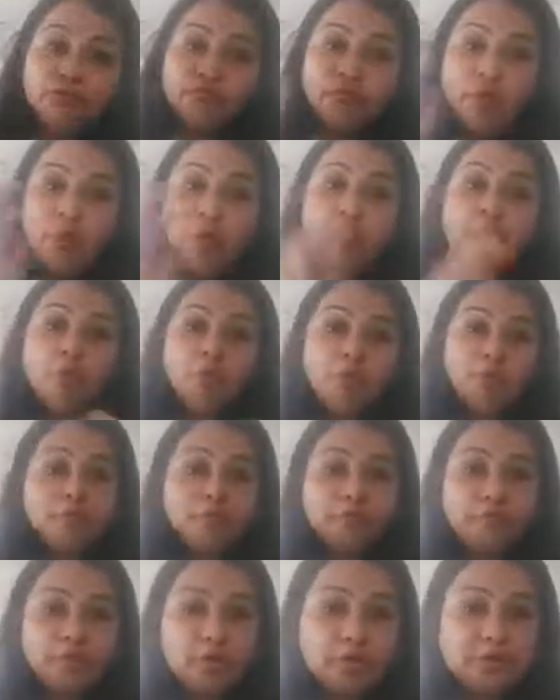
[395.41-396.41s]
warm
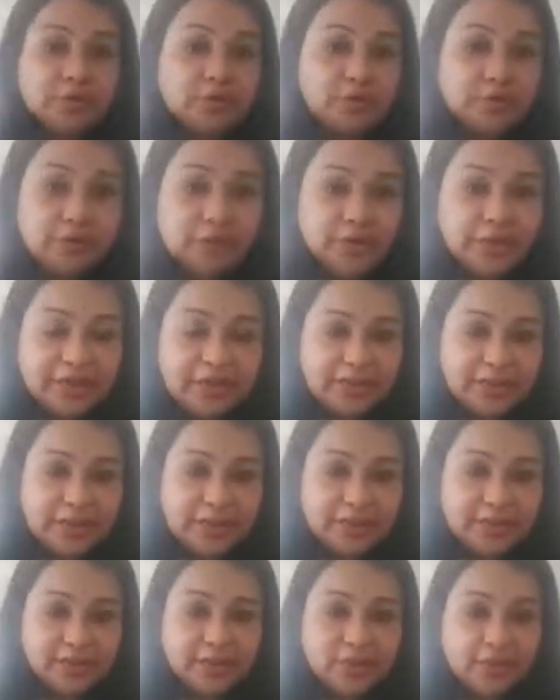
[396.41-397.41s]
water on our
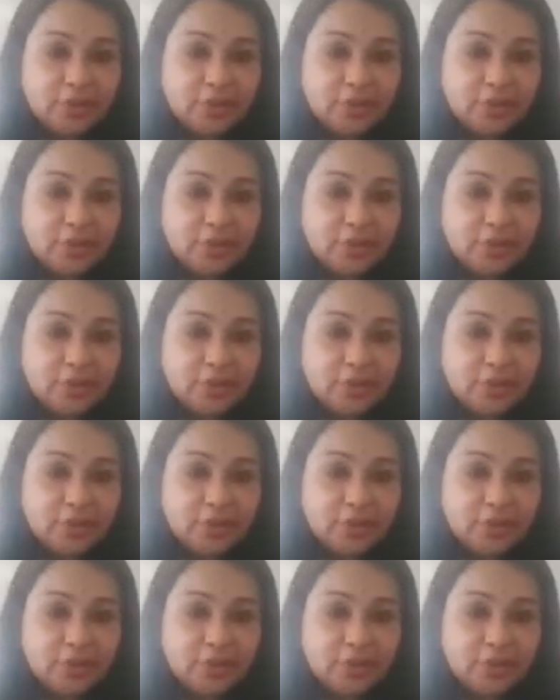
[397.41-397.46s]
hair.